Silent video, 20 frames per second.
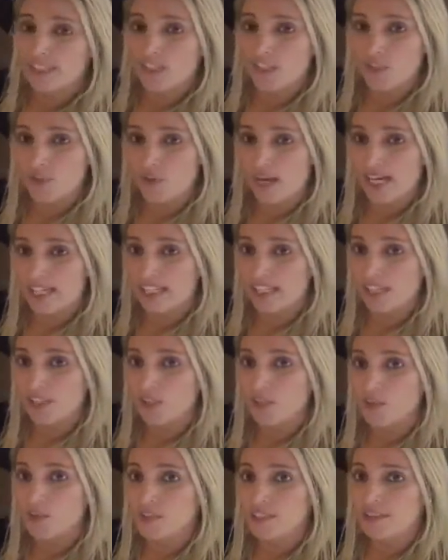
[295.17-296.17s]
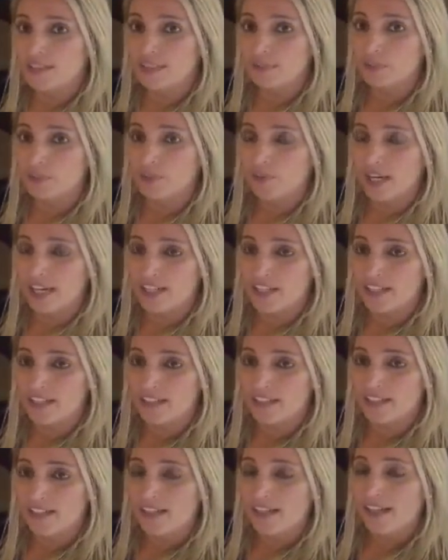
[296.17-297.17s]
that are trying to get used to this
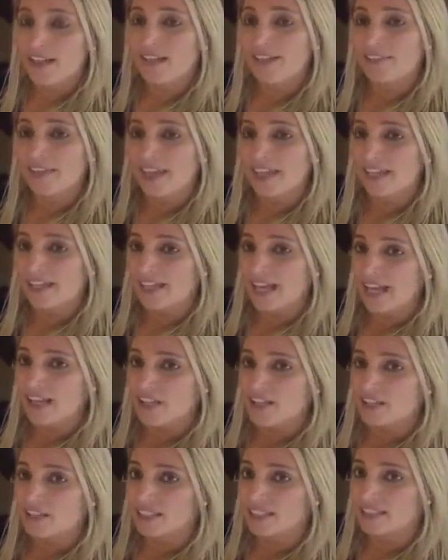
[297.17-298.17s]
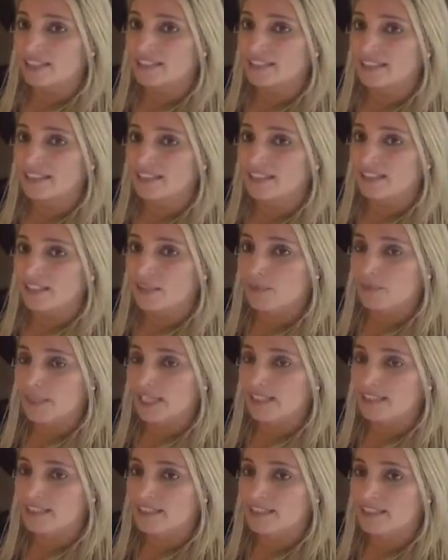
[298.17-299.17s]
progression, they can actually sit a little
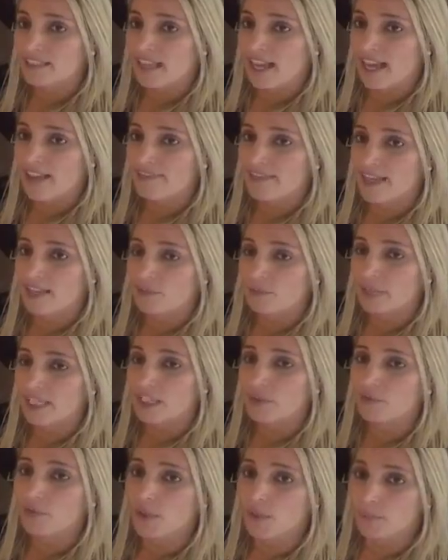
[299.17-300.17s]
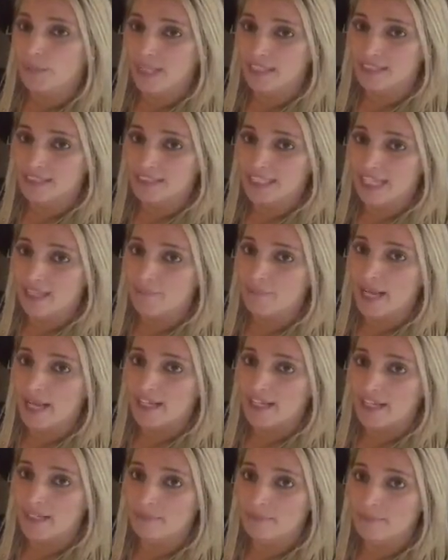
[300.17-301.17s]
bit and then regroup and stand
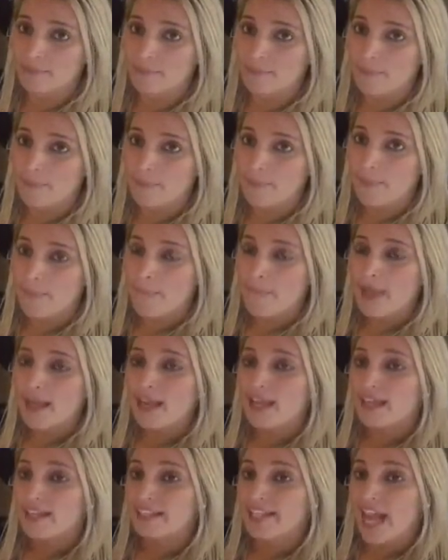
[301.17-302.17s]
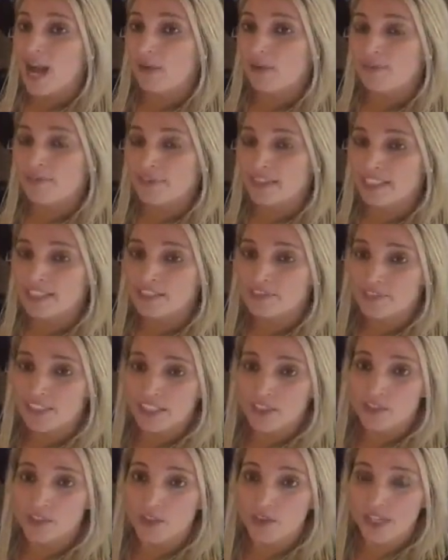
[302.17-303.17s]
back up. Now, if this
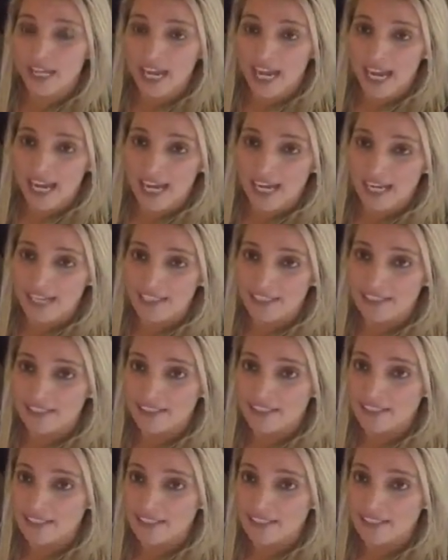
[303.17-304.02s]
feels okay,